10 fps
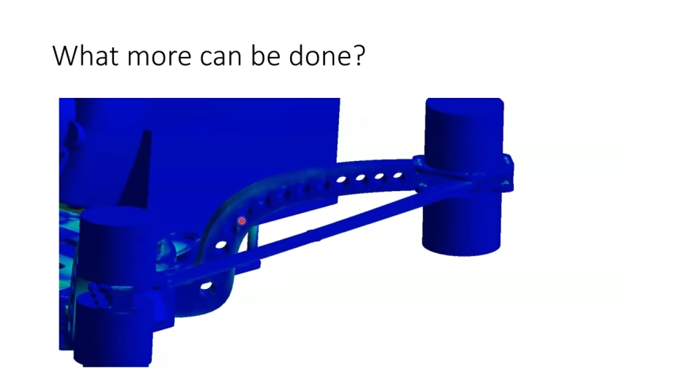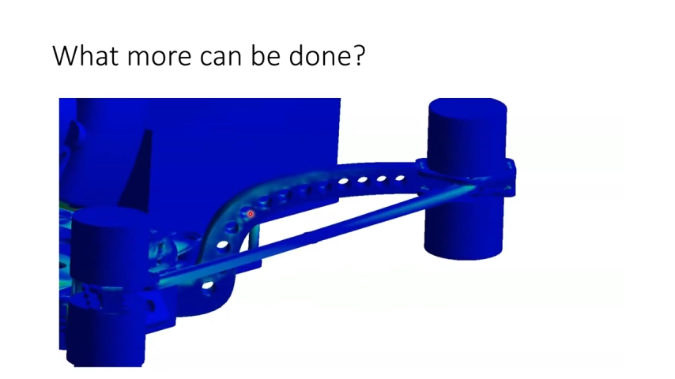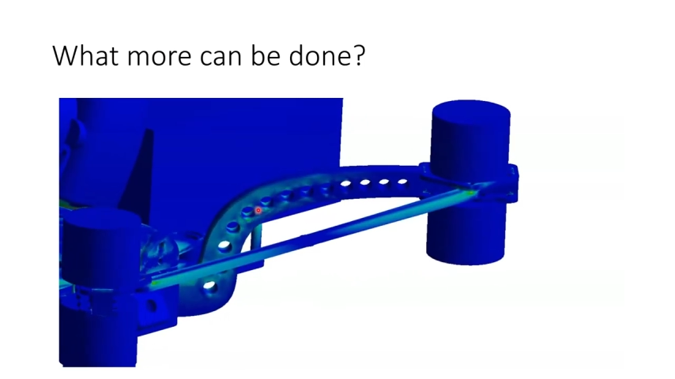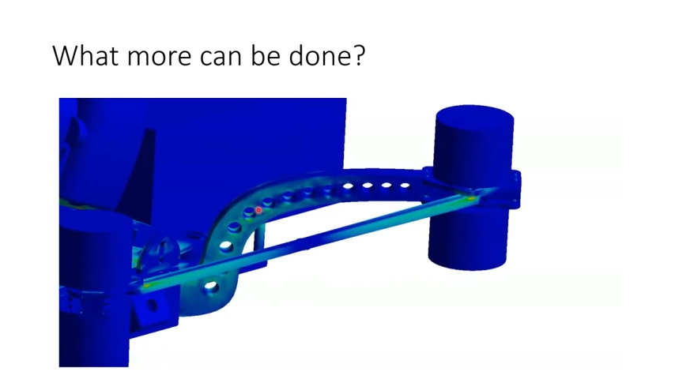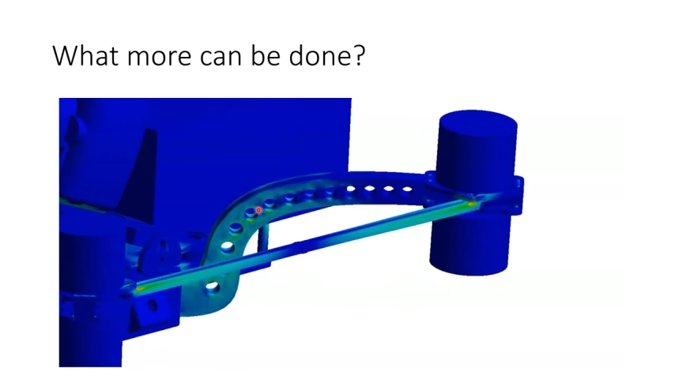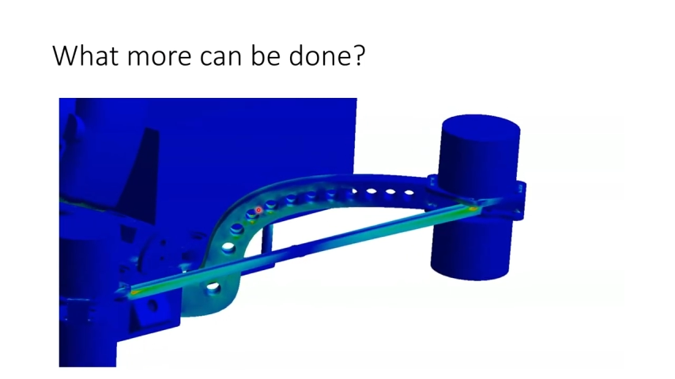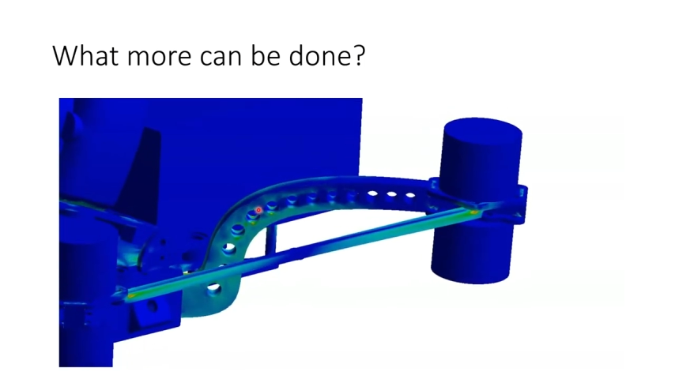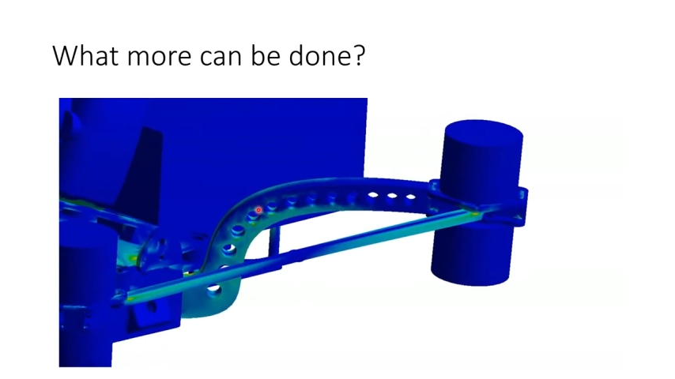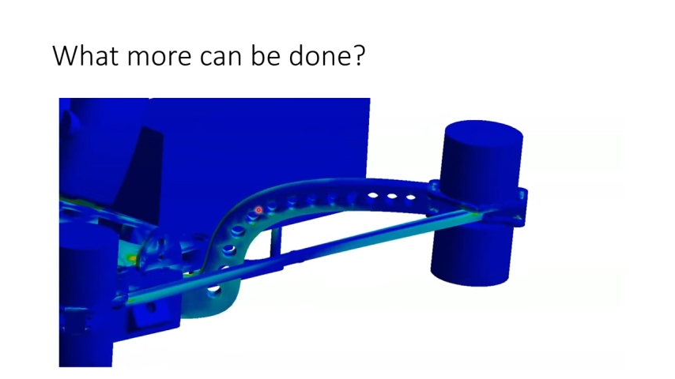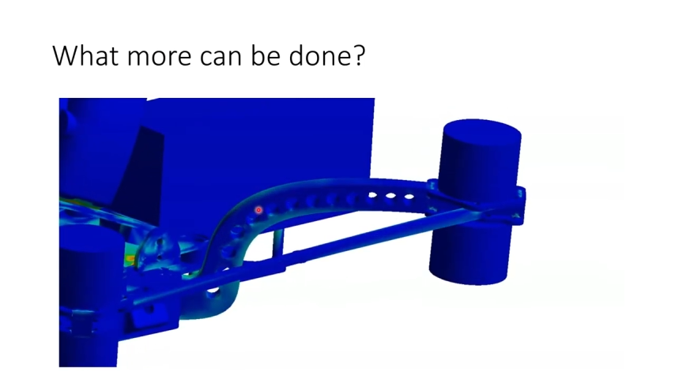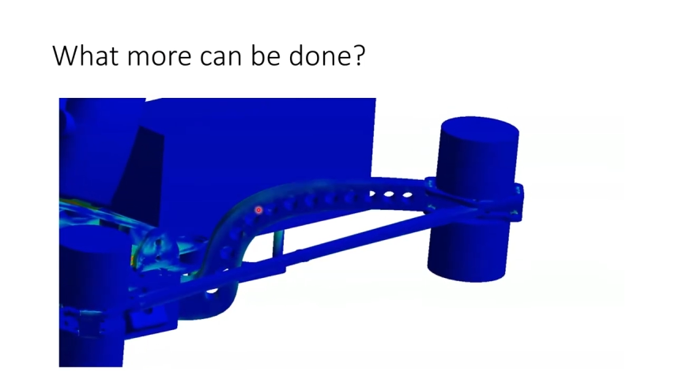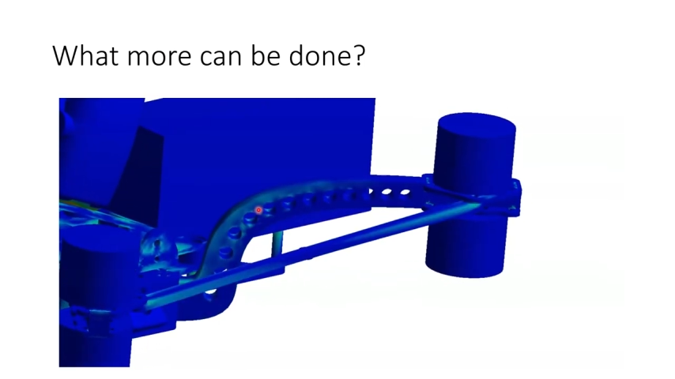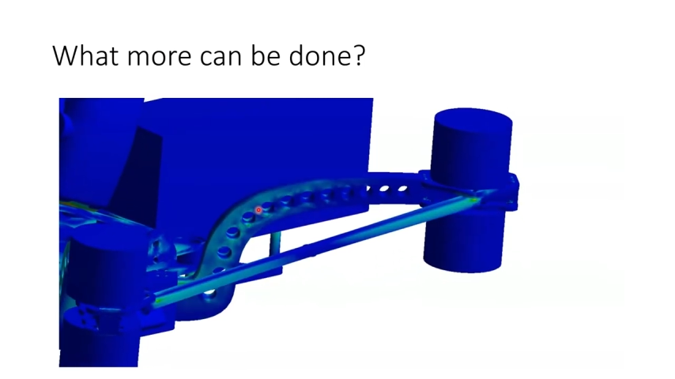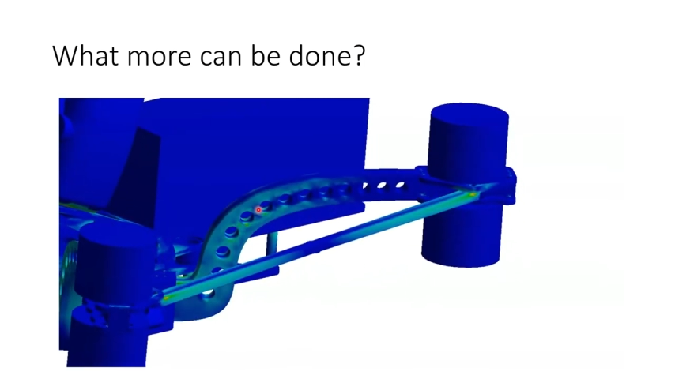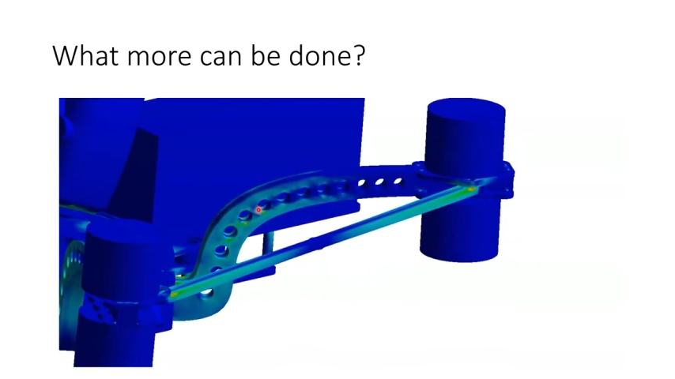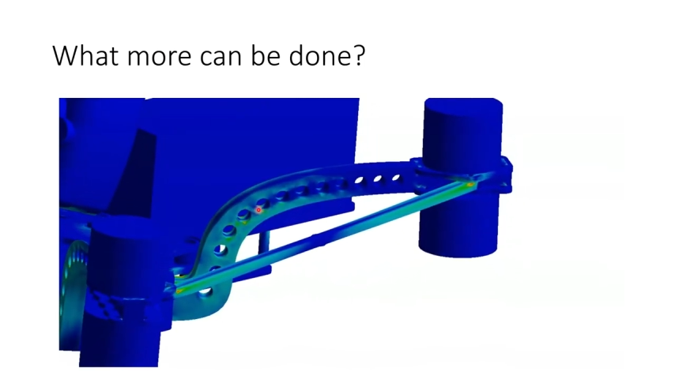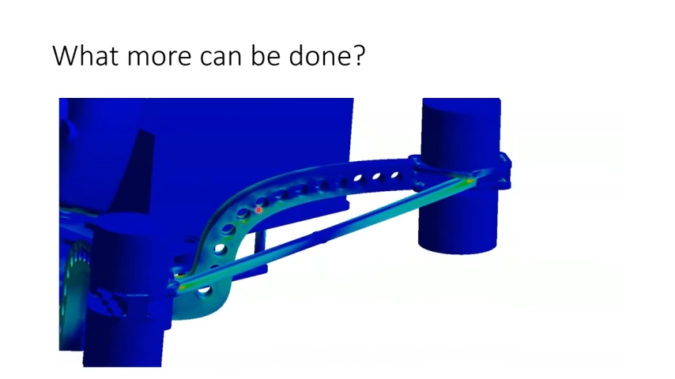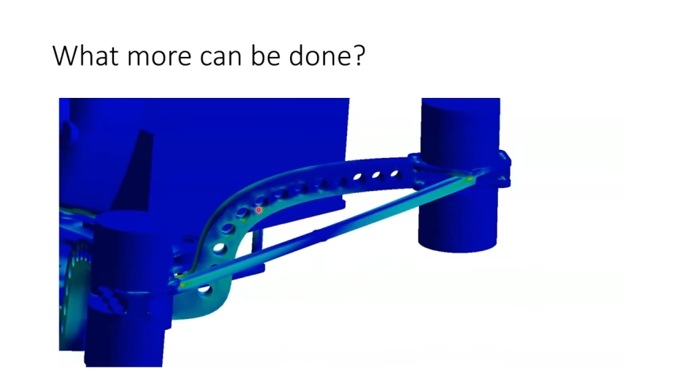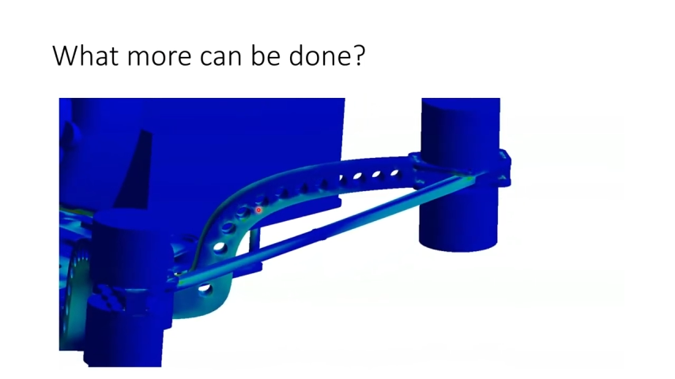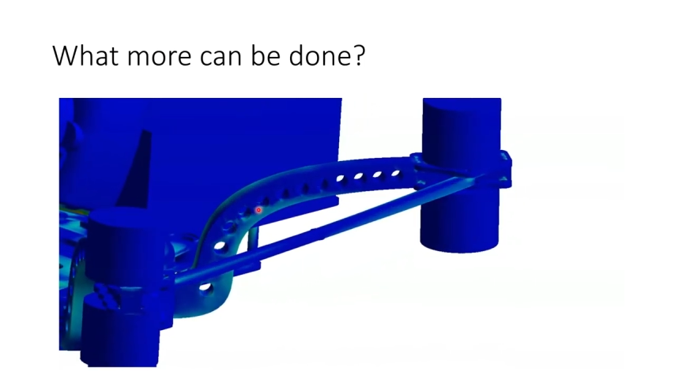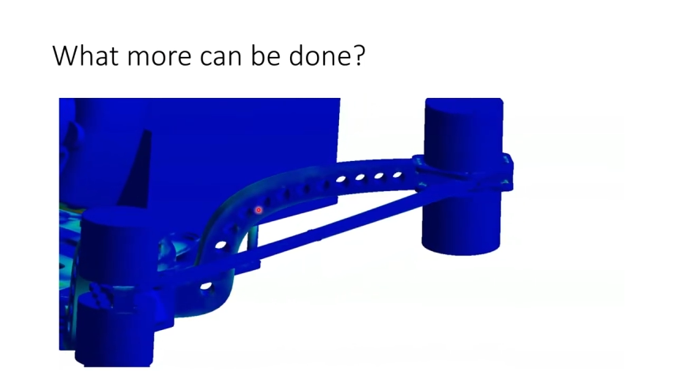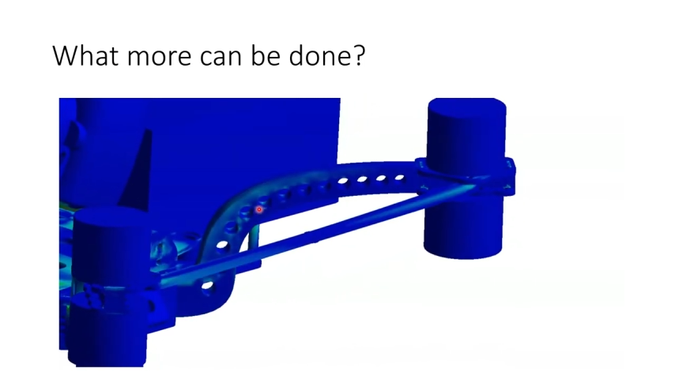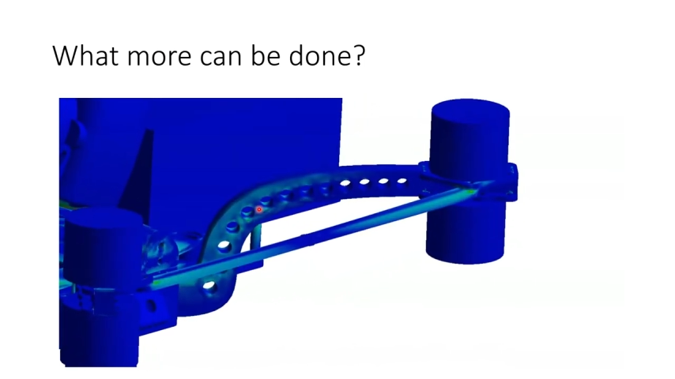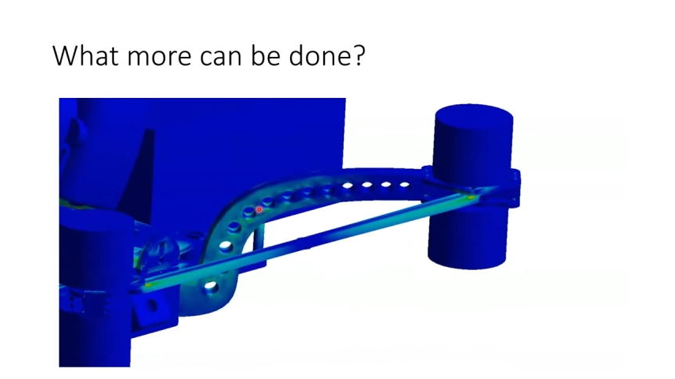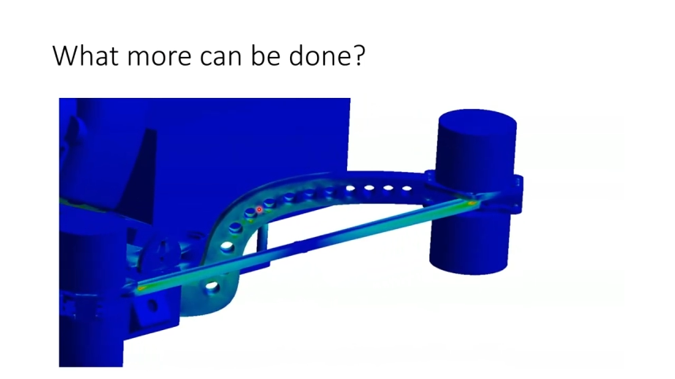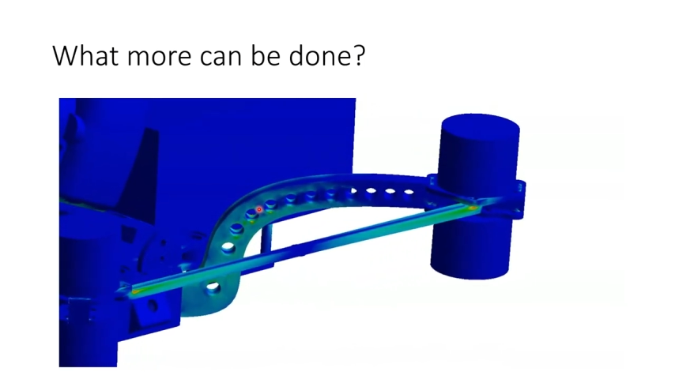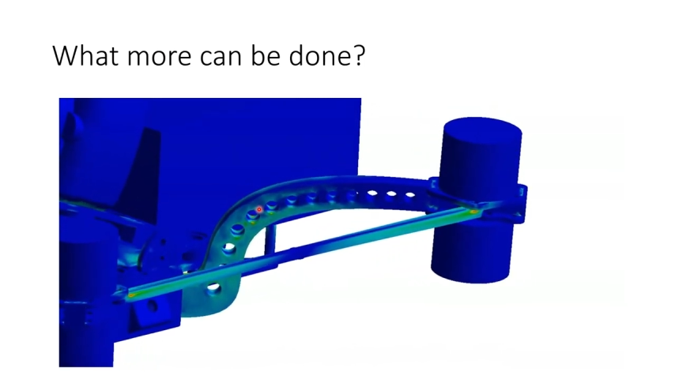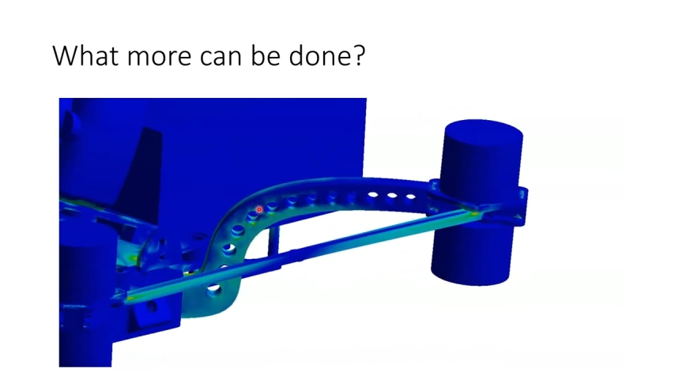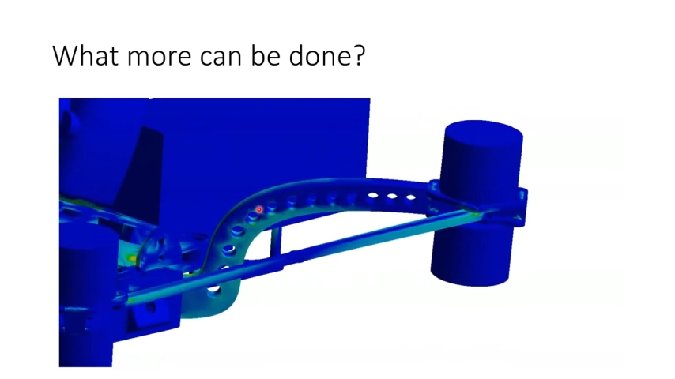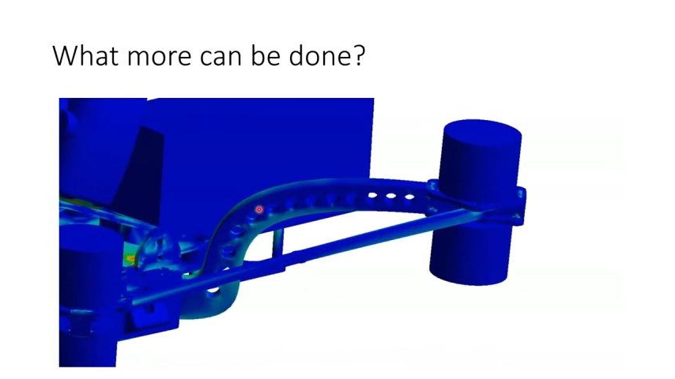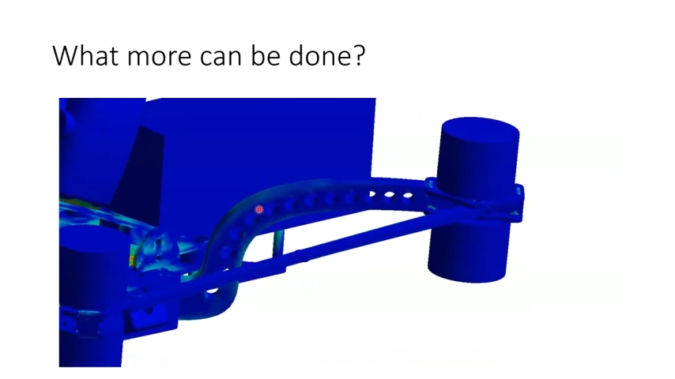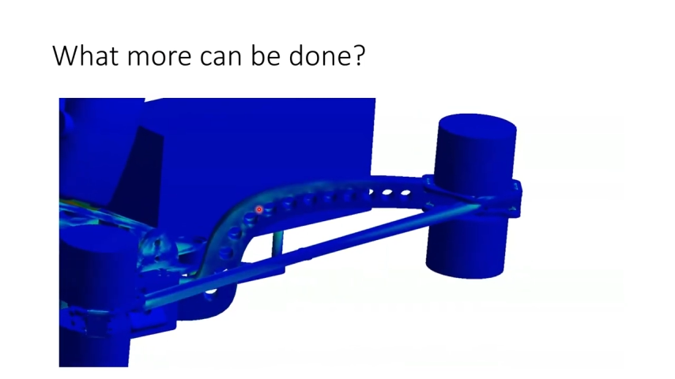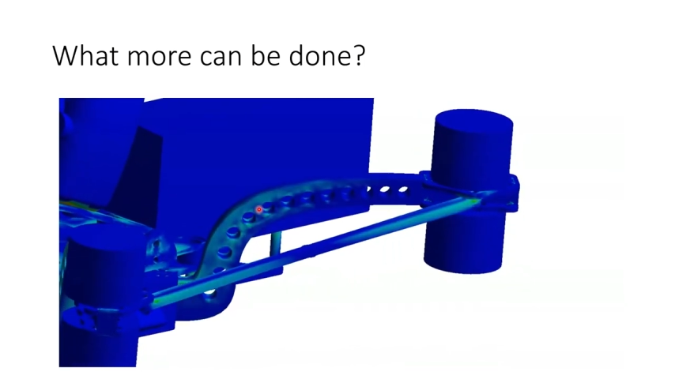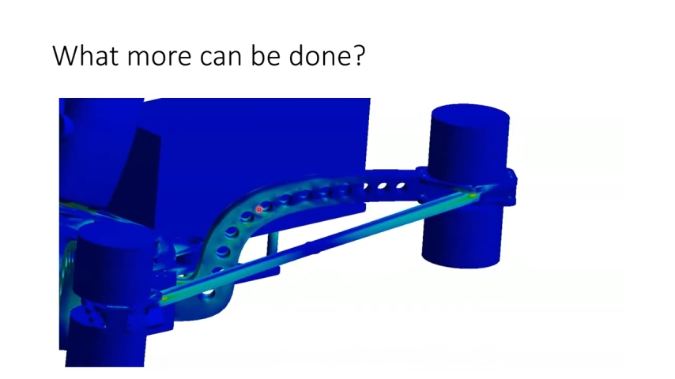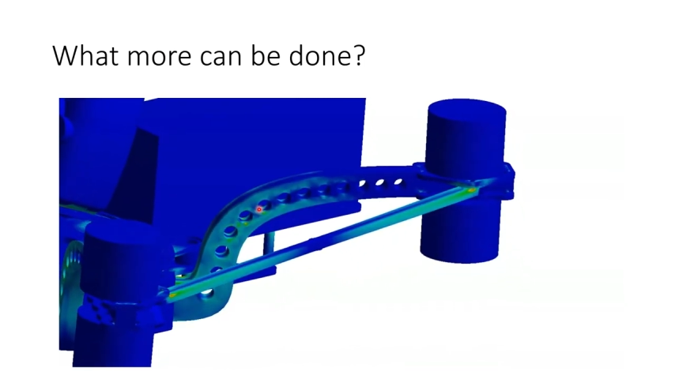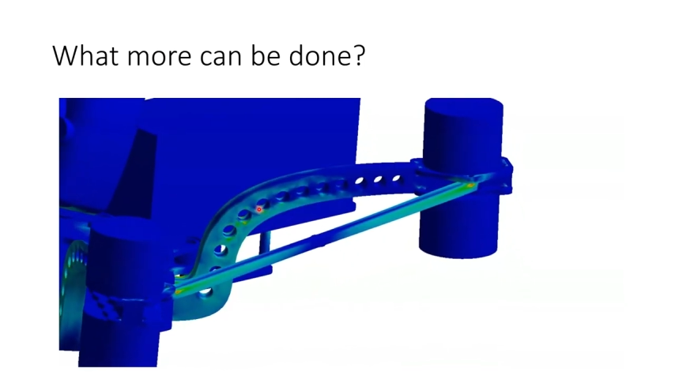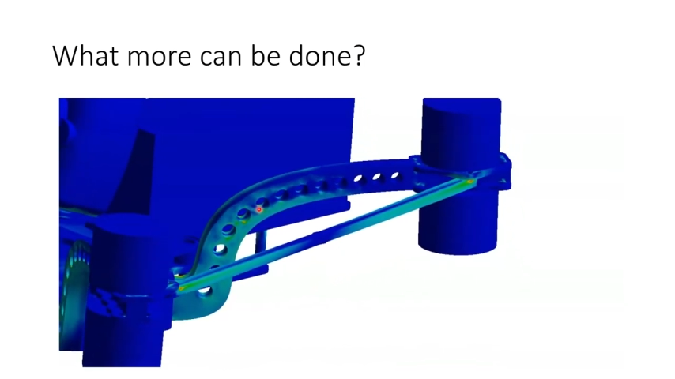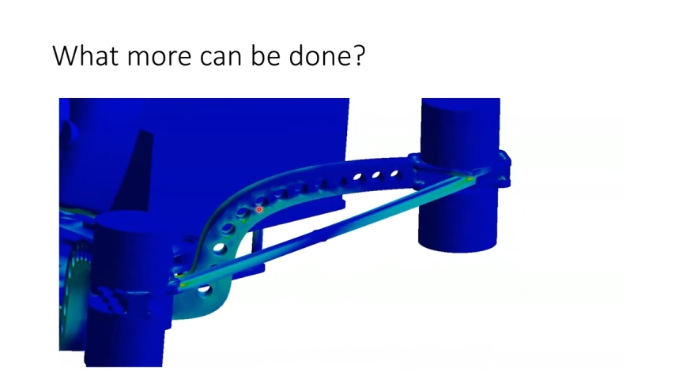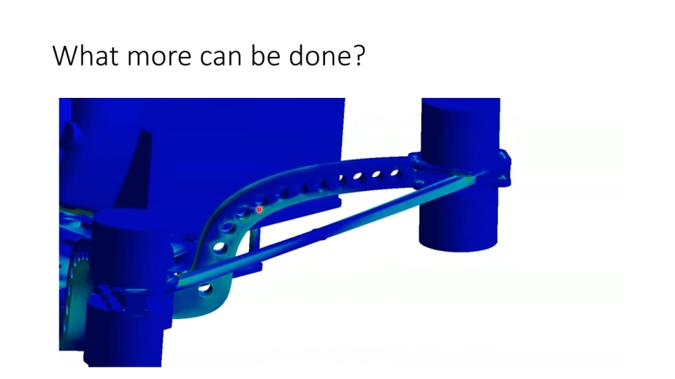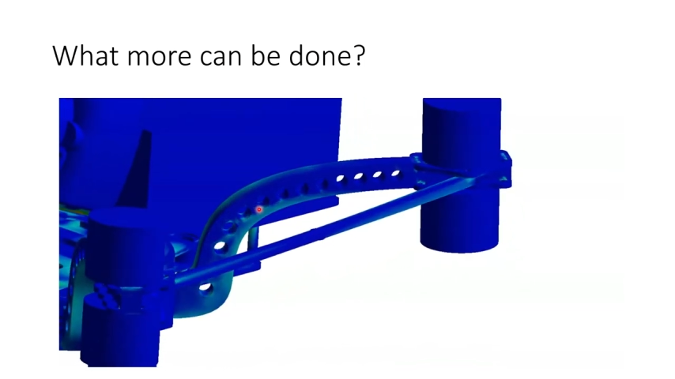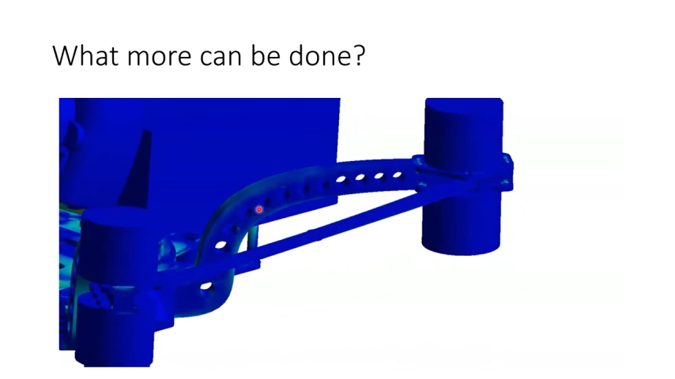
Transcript: (no speaker visible)